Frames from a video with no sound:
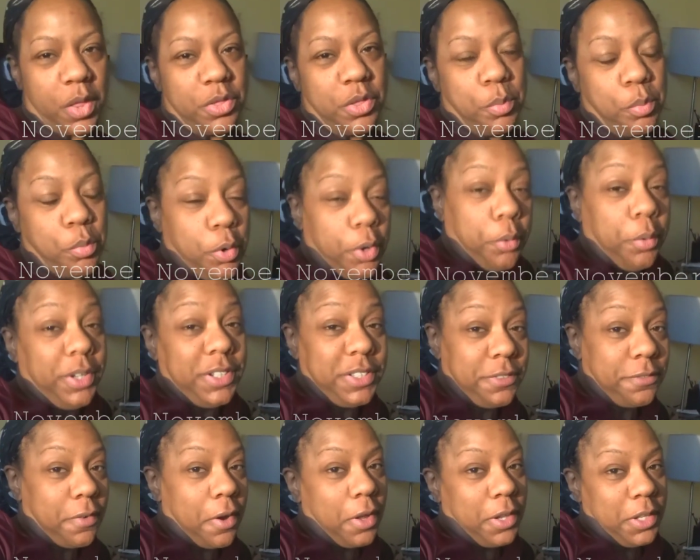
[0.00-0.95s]
boy went
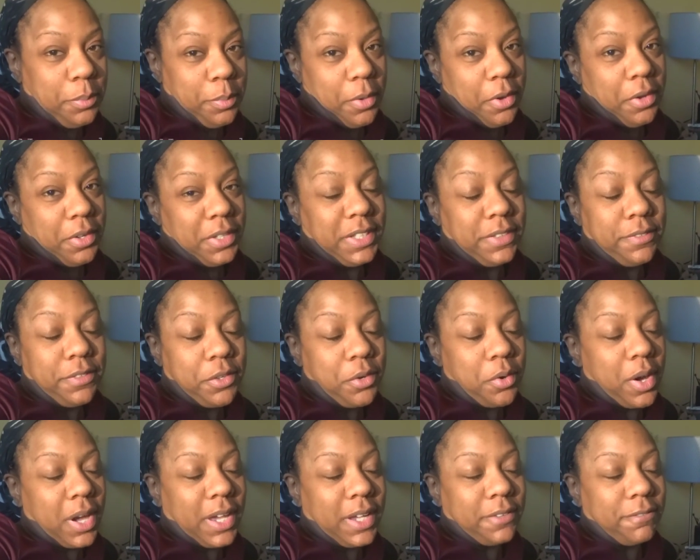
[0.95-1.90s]
to volleyball, even though
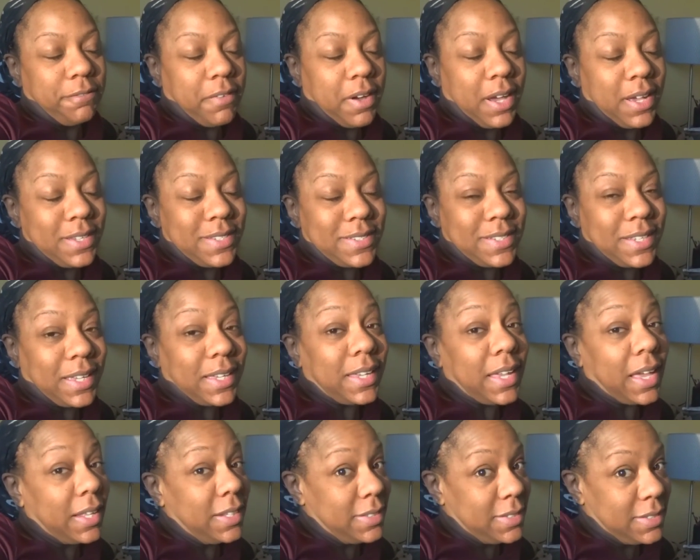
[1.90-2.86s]
I advised
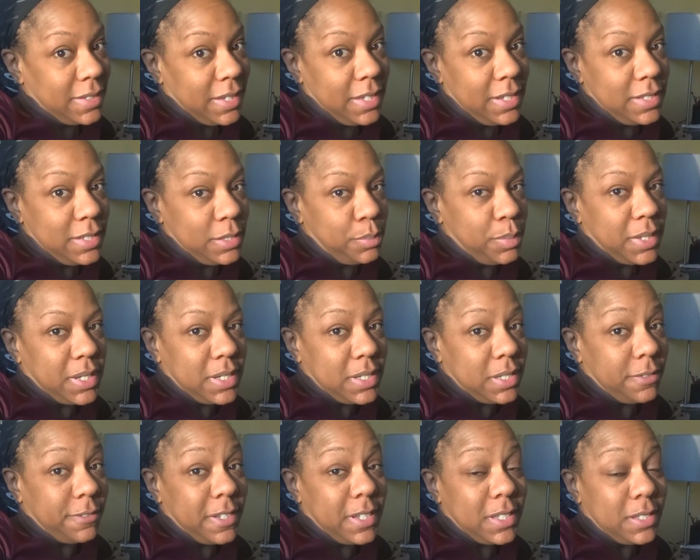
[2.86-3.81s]
against it because
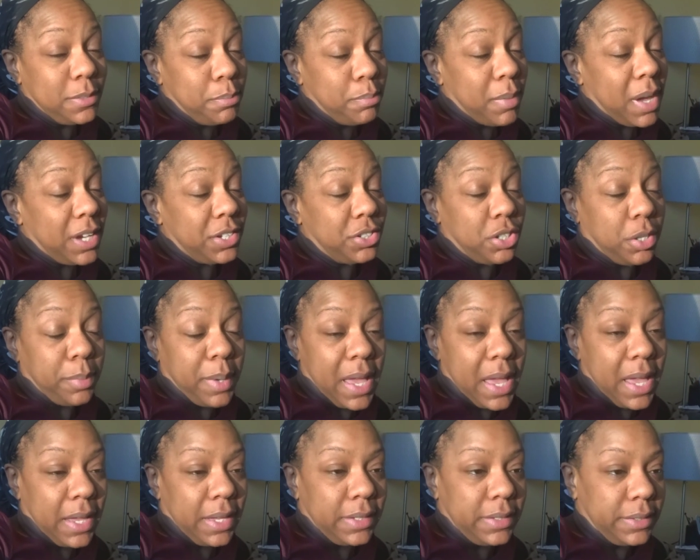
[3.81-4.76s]
of his mashup
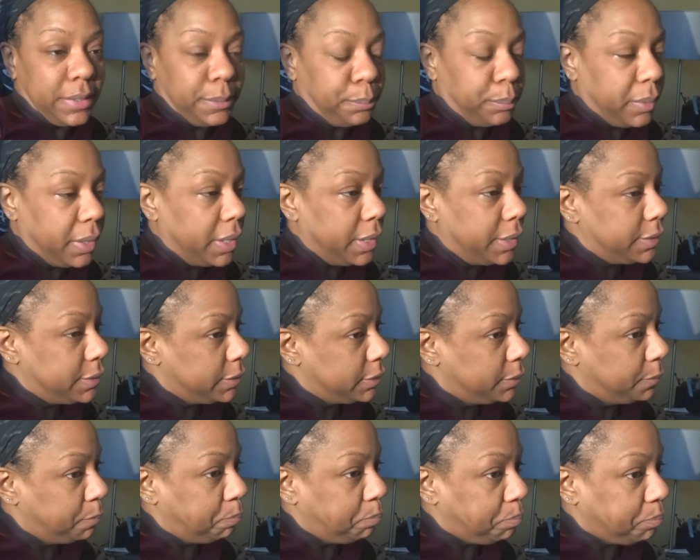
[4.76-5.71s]
hand,
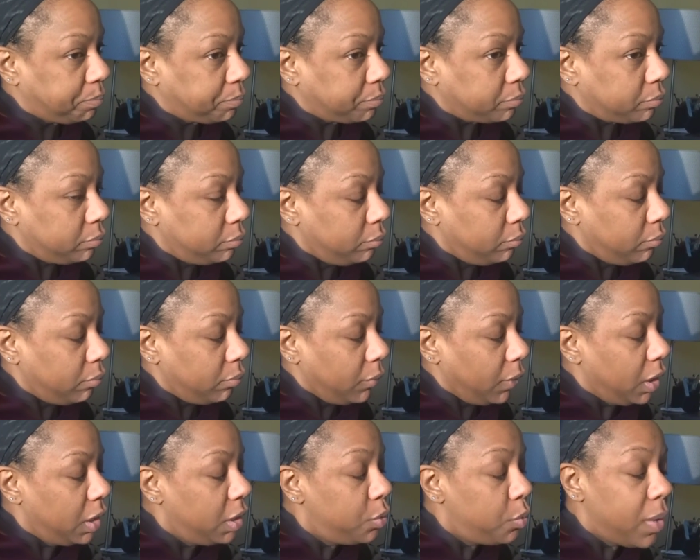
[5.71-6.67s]
but
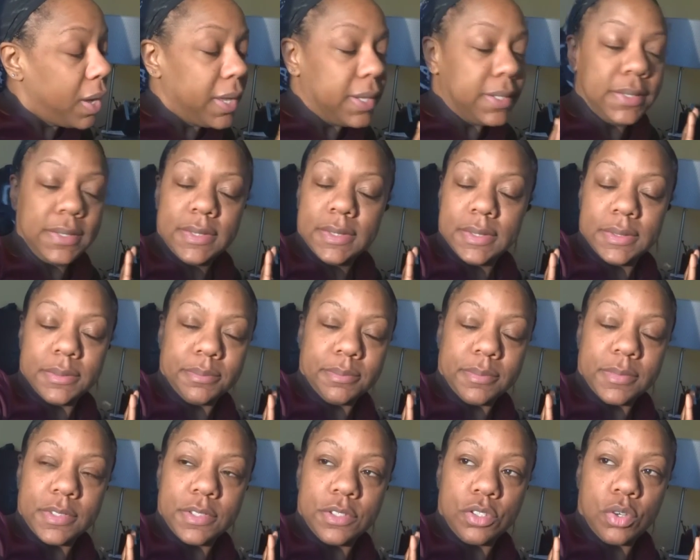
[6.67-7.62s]
he went.
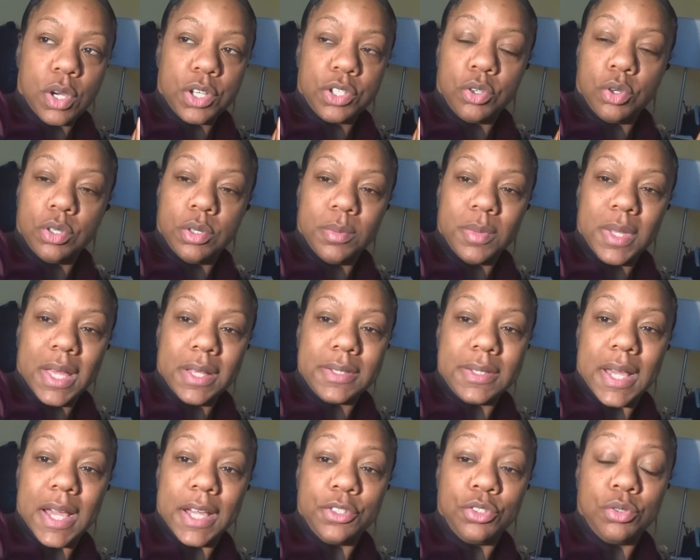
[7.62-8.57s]
So I told him that
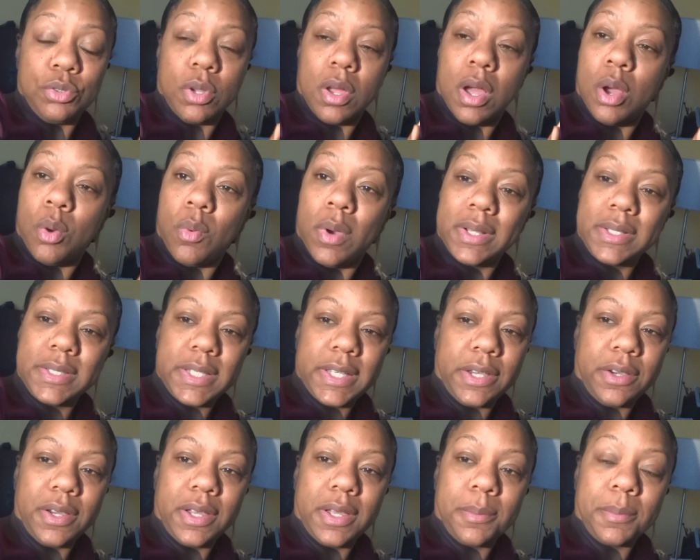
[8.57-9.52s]
I do not want to
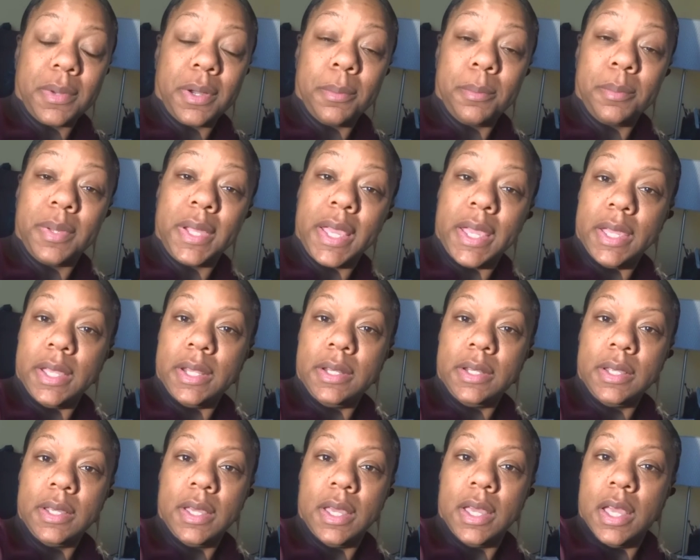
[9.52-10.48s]
hear him complain
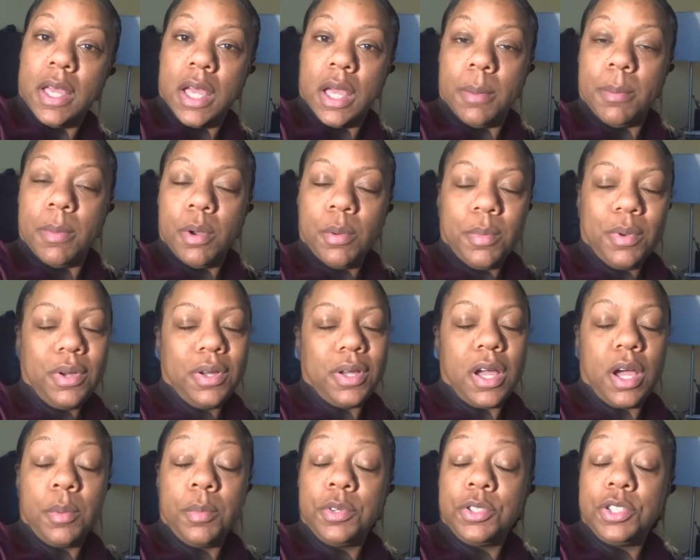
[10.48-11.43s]
about
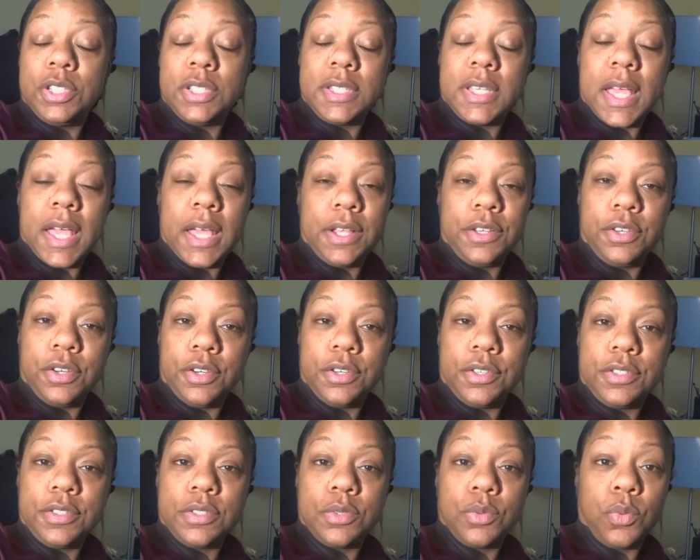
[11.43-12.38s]
how much his hand
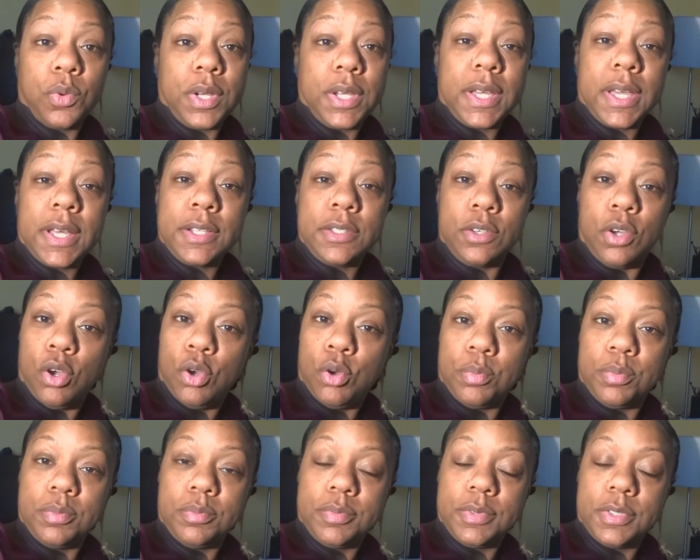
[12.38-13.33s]
hurts when he gets
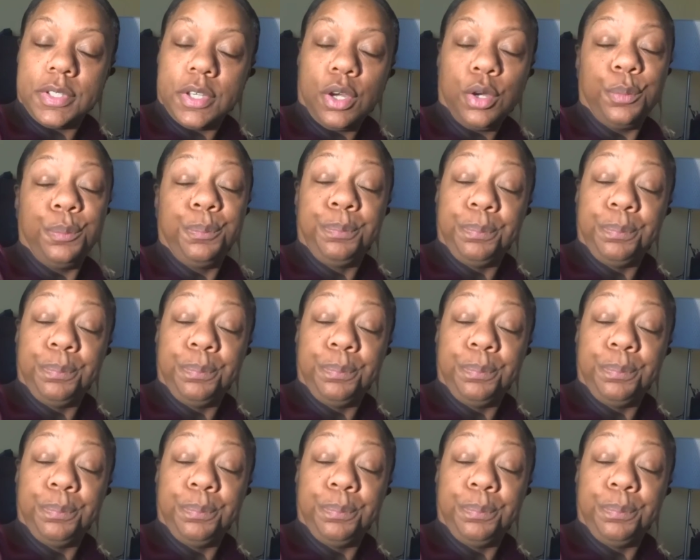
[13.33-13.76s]
home. So